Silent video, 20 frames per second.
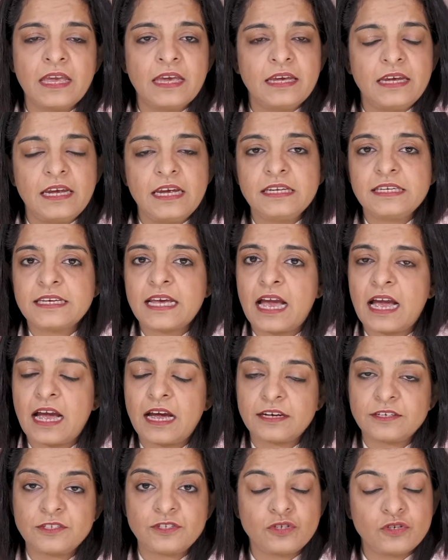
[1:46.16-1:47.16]
It
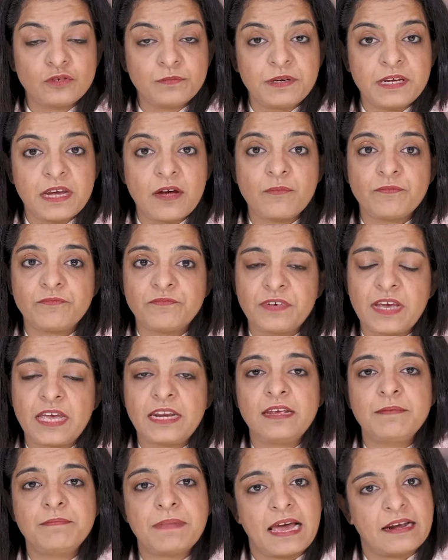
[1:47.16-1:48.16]
has to be a
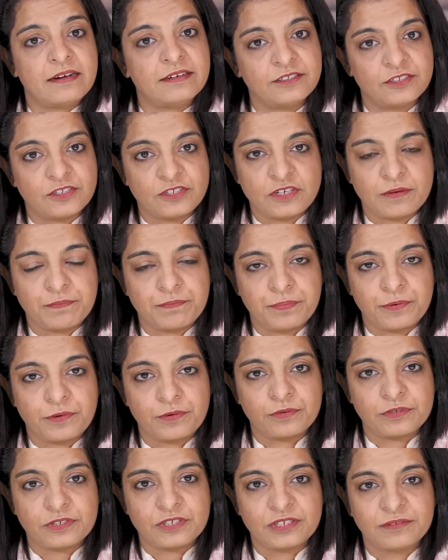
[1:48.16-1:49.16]
very balanced
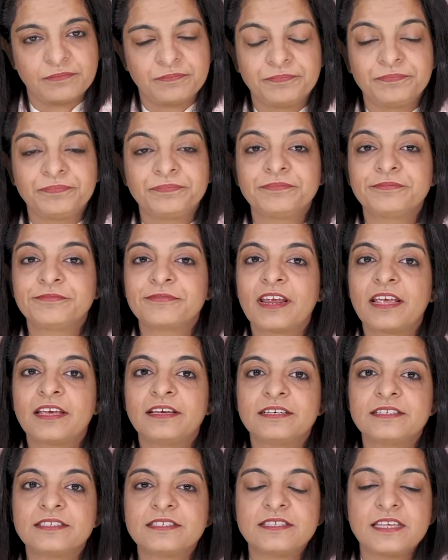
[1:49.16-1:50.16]
approach.
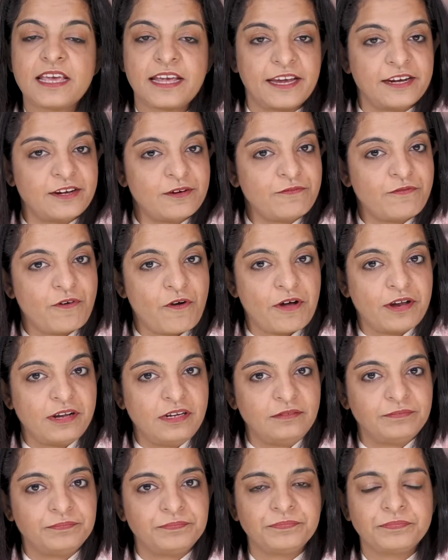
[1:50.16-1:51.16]
Second of
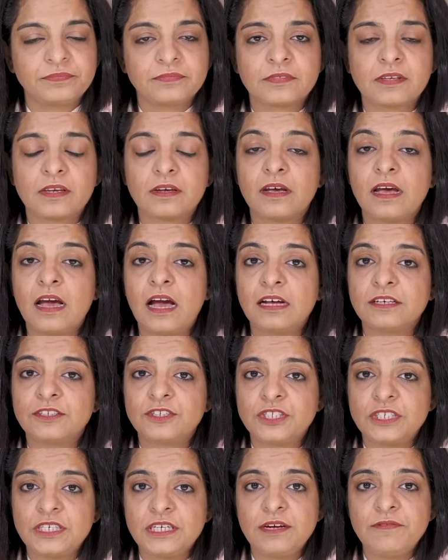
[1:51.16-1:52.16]
all,
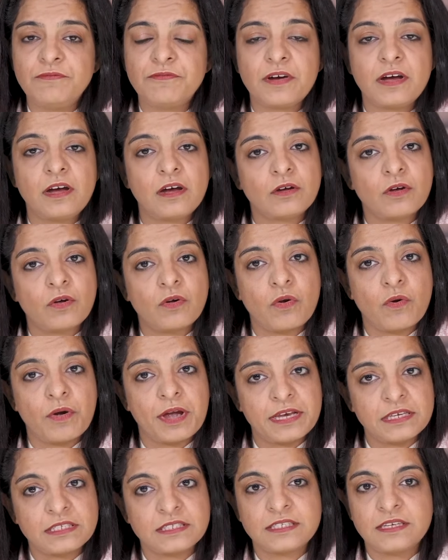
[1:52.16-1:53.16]
achieve a
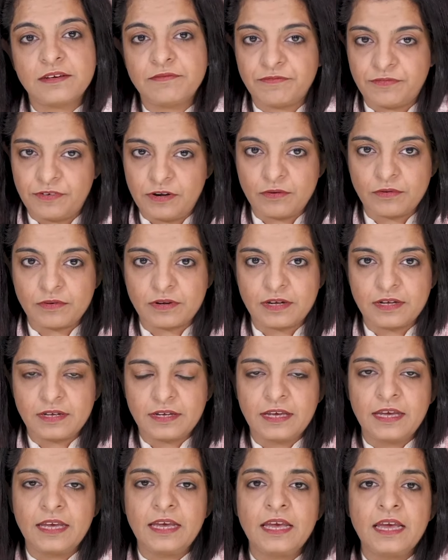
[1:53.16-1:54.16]
cohesive look.
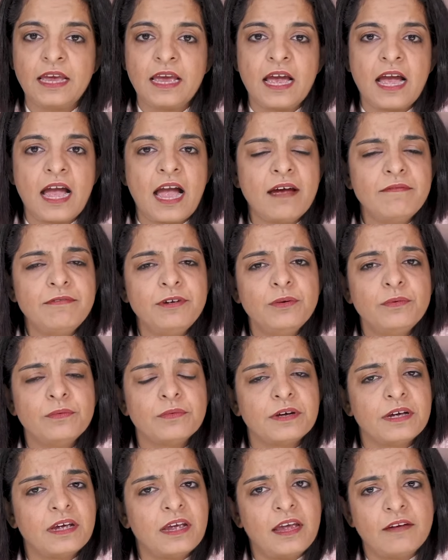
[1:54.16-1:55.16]
Have you
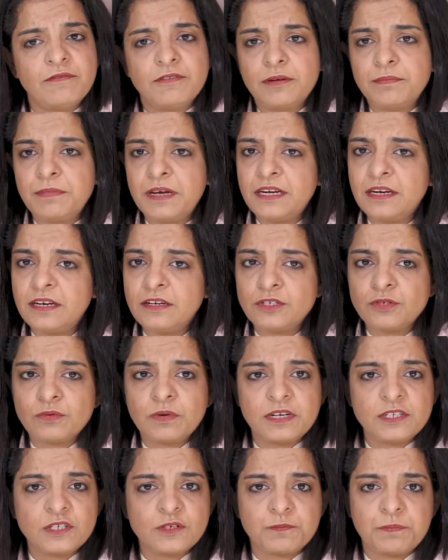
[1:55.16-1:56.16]
ever been into
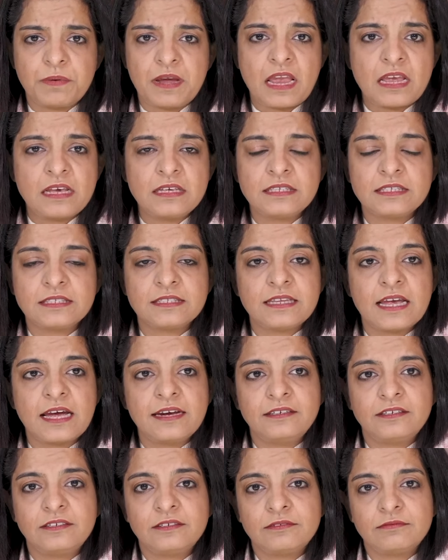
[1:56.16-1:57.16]
a space
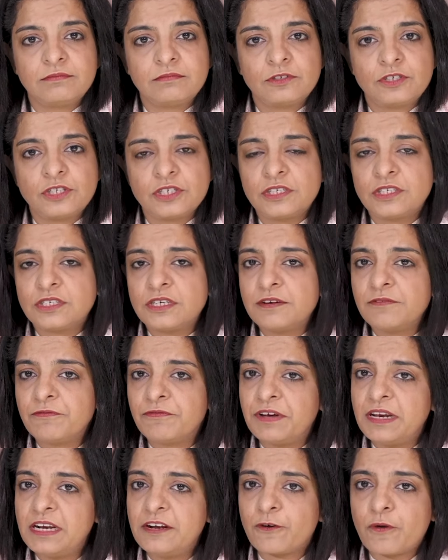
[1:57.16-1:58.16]
that just didn't
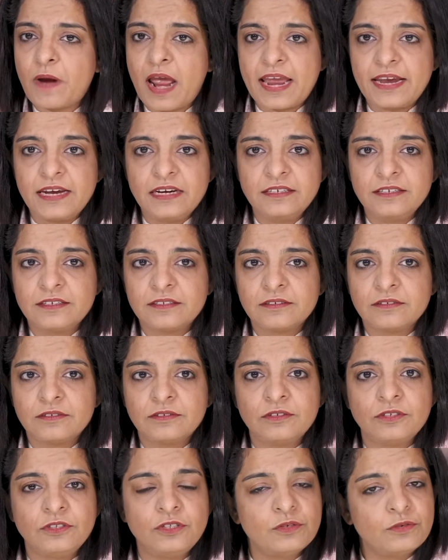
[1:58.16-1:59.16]
feel right?
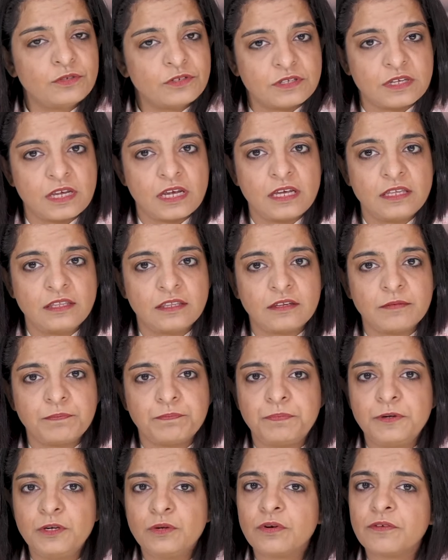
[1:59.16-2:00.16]
You see the
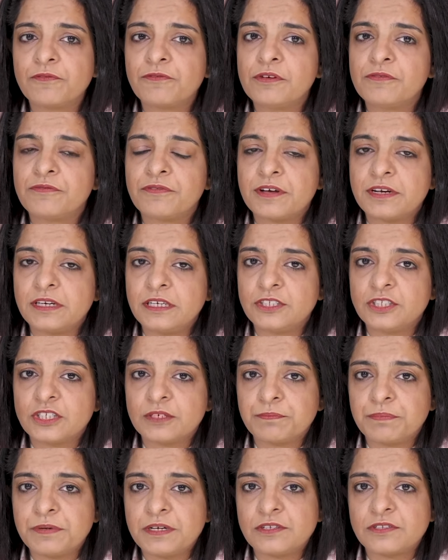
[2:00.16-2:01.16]
beautiful furniture
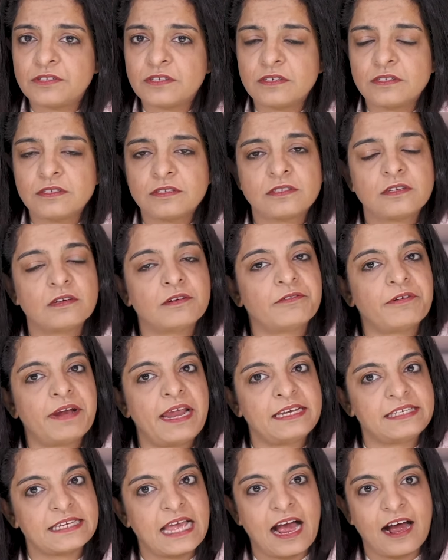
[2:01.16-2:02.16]
pieces, the
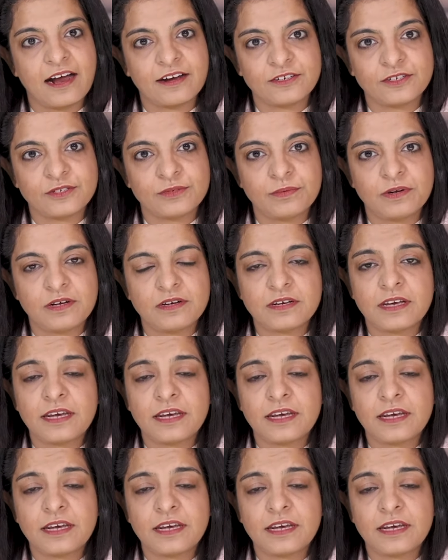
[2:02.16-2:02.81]
great artwork,